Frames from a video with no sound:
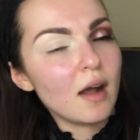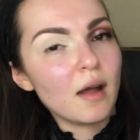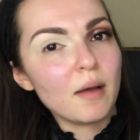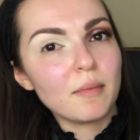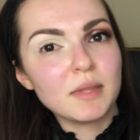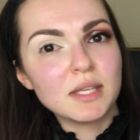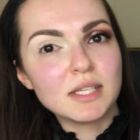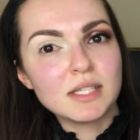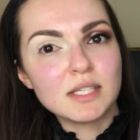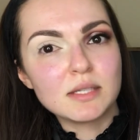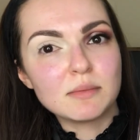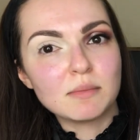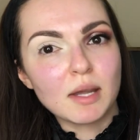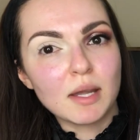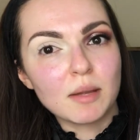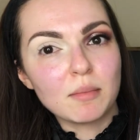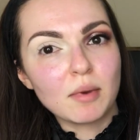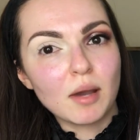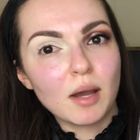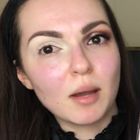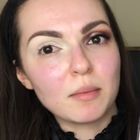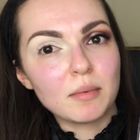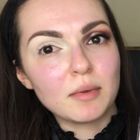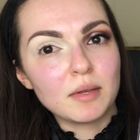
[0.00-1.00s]
This is my
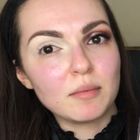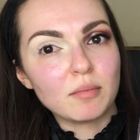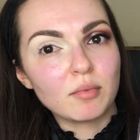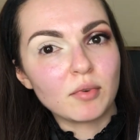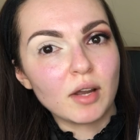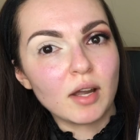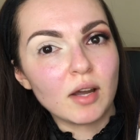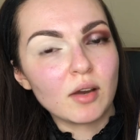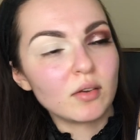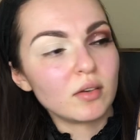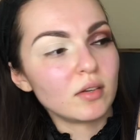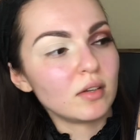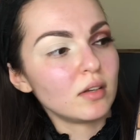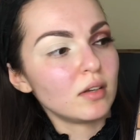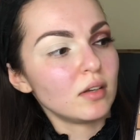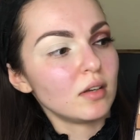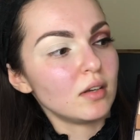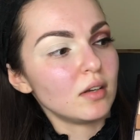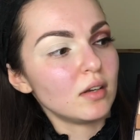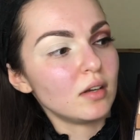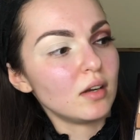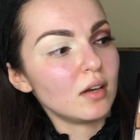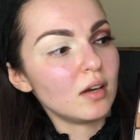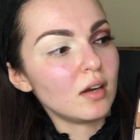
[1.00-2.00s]
Bobbi Brown
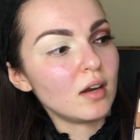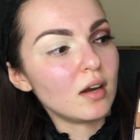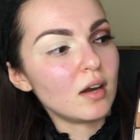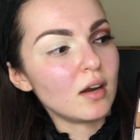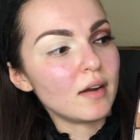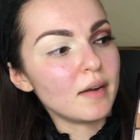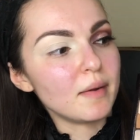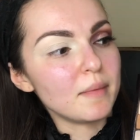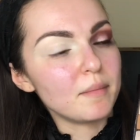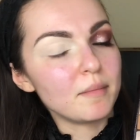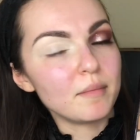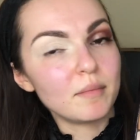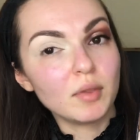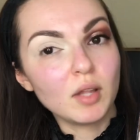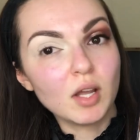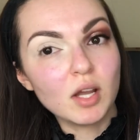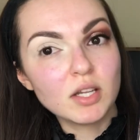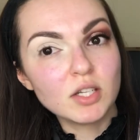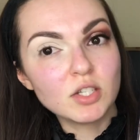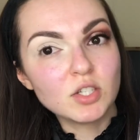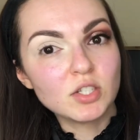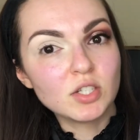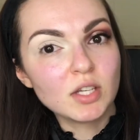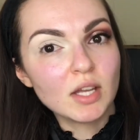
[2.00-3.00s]

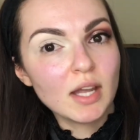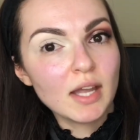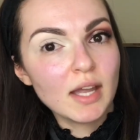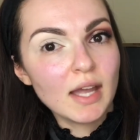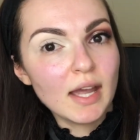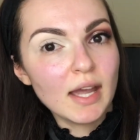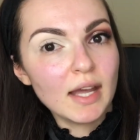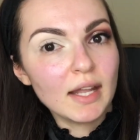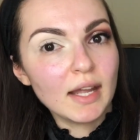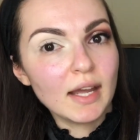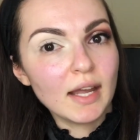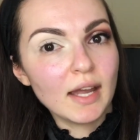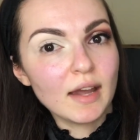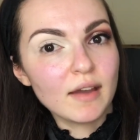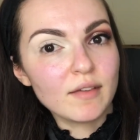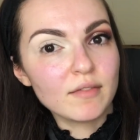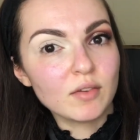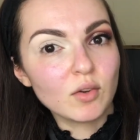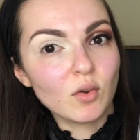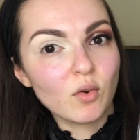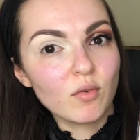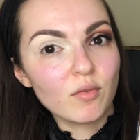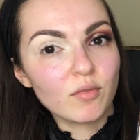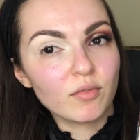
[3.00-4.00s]
blush, and I have
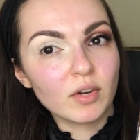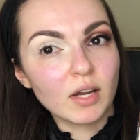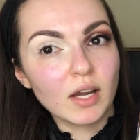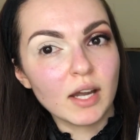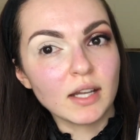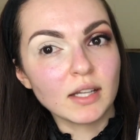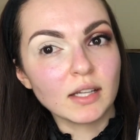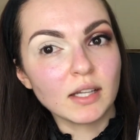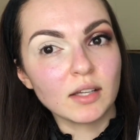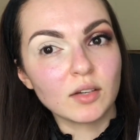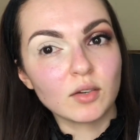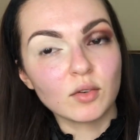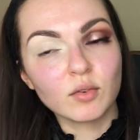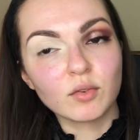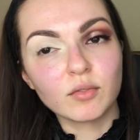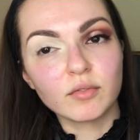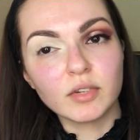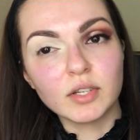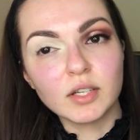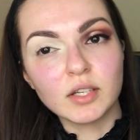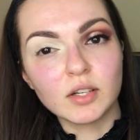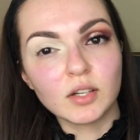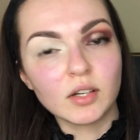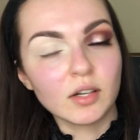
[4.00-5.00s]
an Ofra highlighter
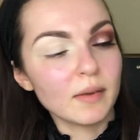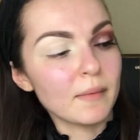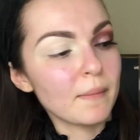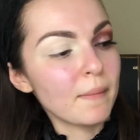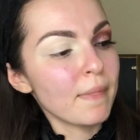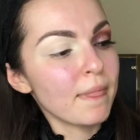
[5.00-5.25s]
over here.